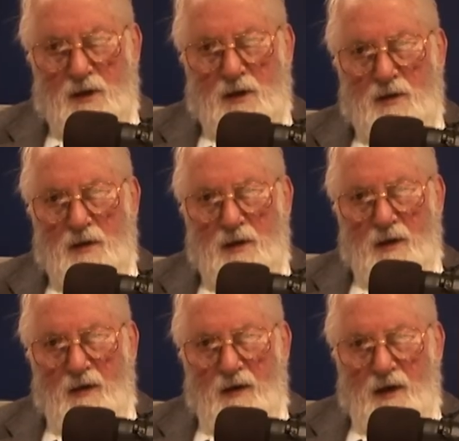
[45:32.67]
on
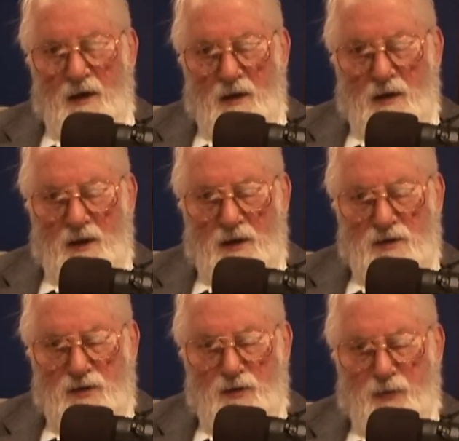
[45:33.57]
a
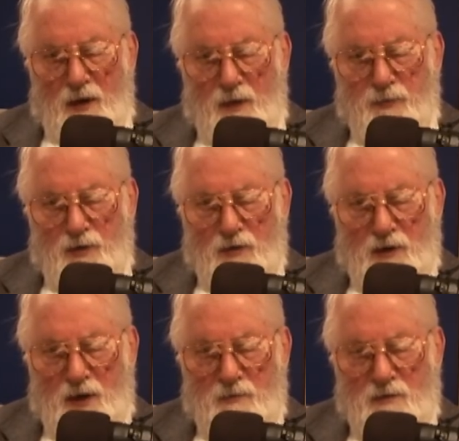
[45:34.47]
two-part
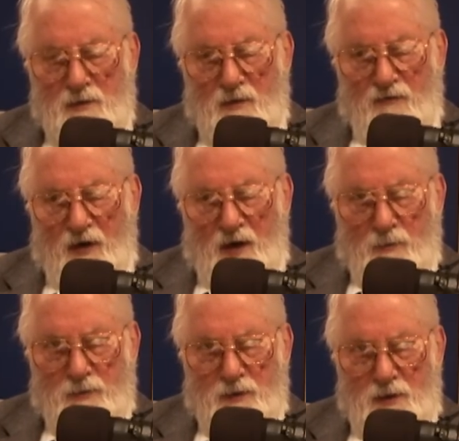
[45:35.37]
program to develop
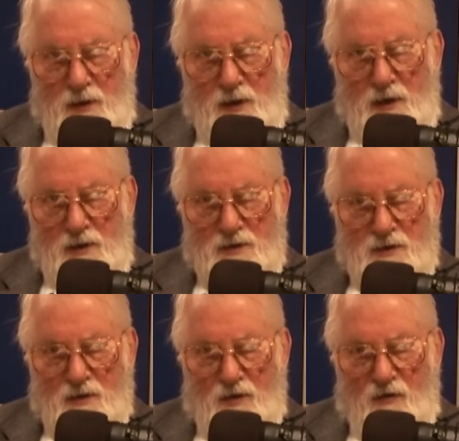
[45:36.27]
the AIDS
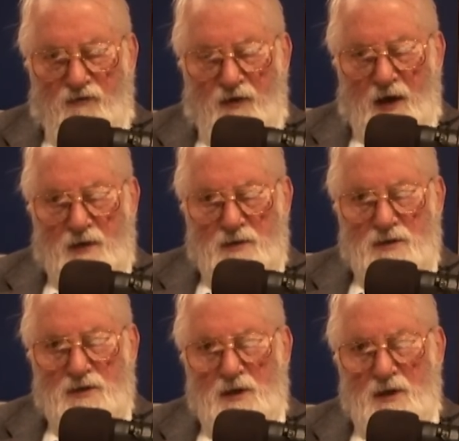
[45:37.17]

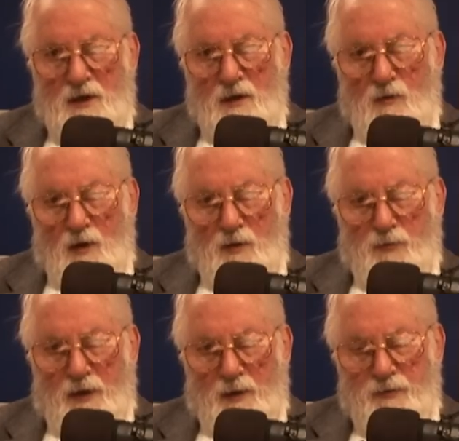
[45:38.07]
cofactors, one
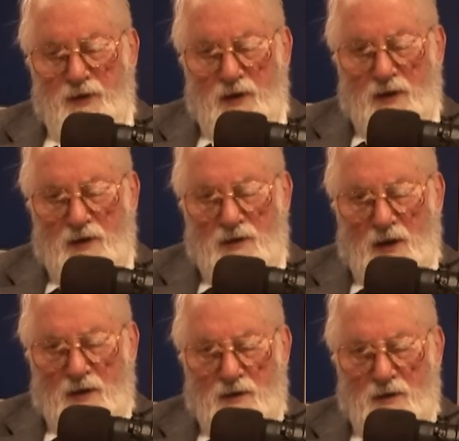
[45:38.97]
part being
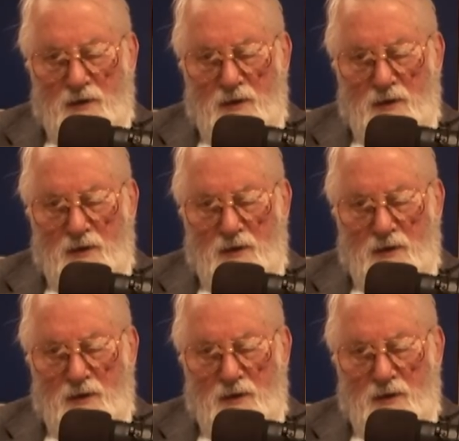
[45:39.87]
conducted